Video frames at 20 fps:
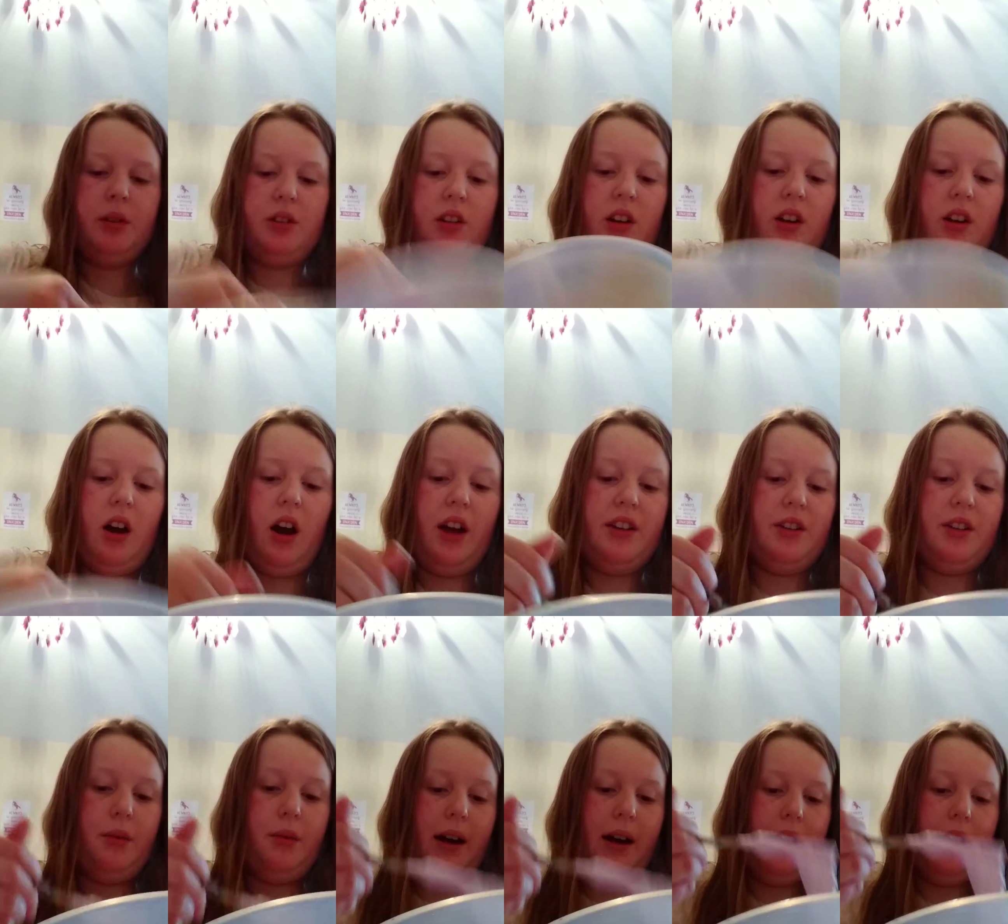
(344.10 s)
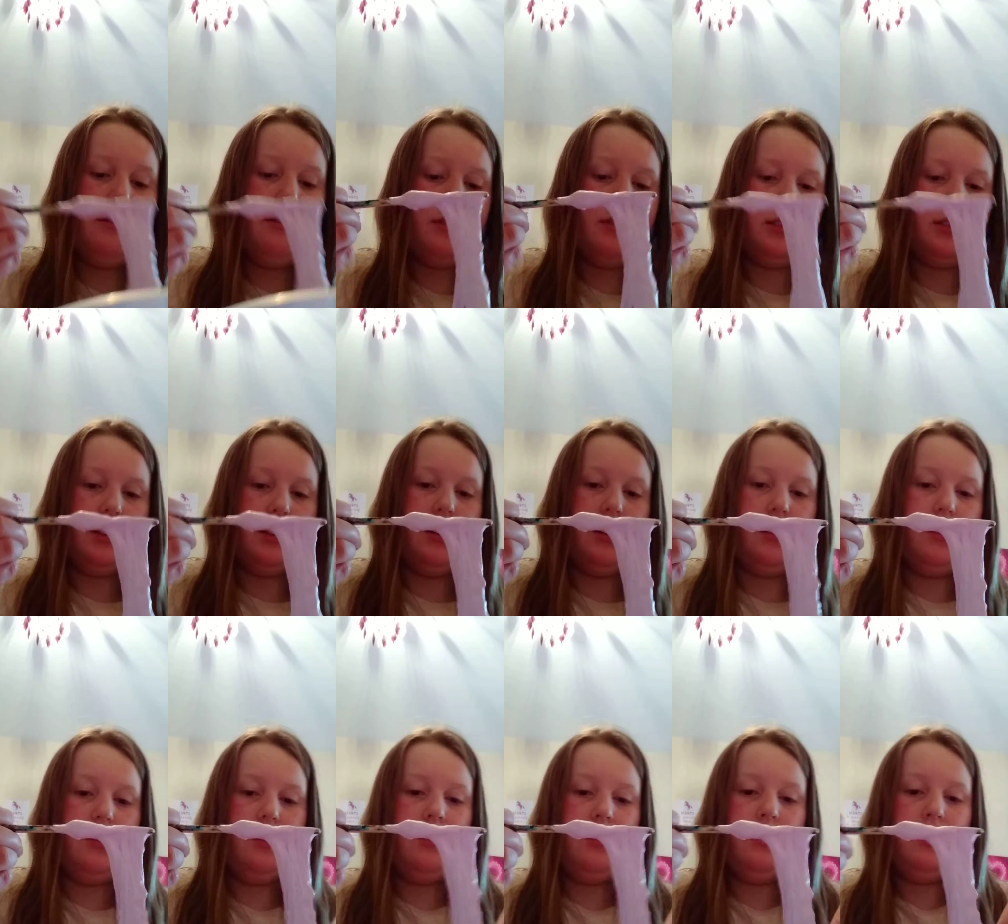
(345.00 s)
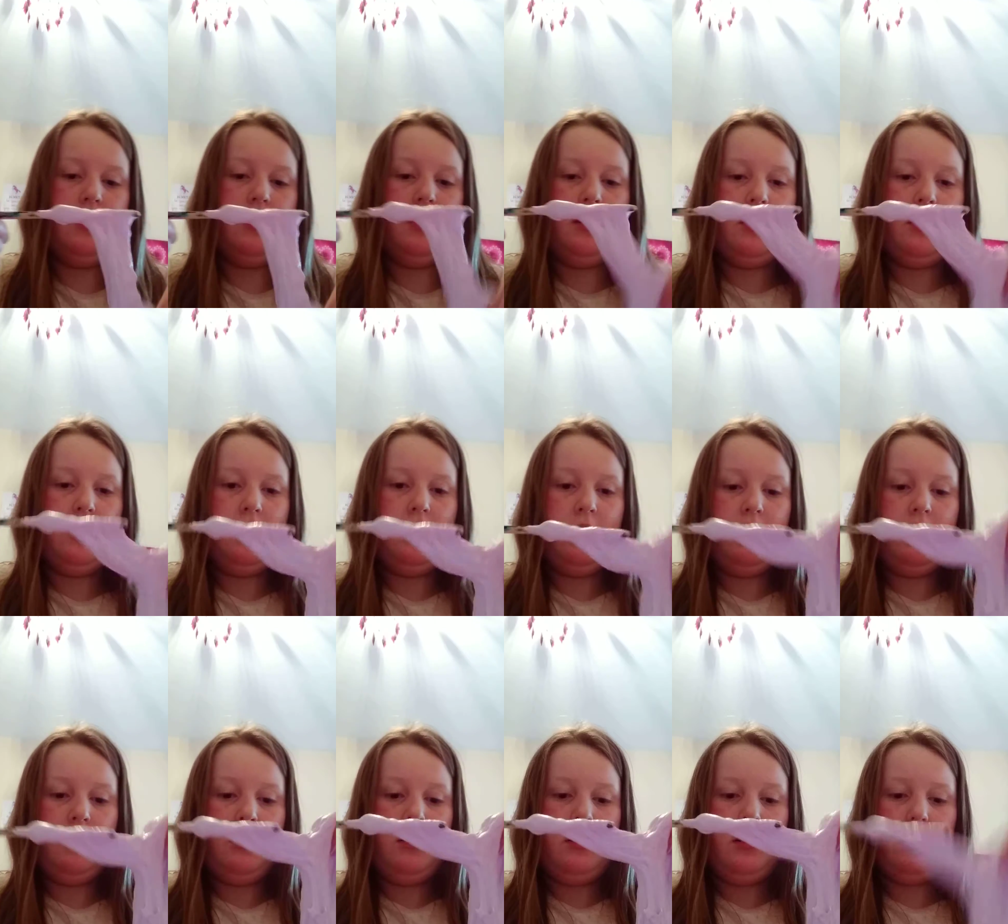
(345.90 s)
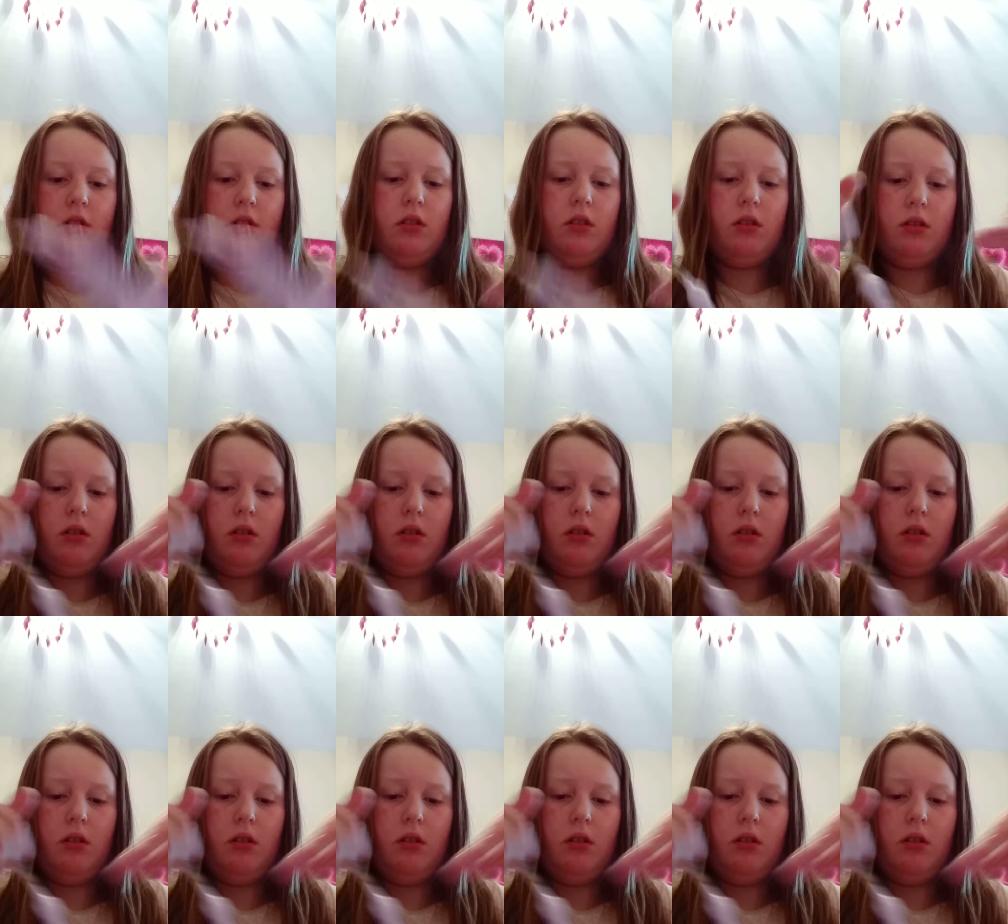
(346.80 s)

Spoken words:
I don't have, so that's good.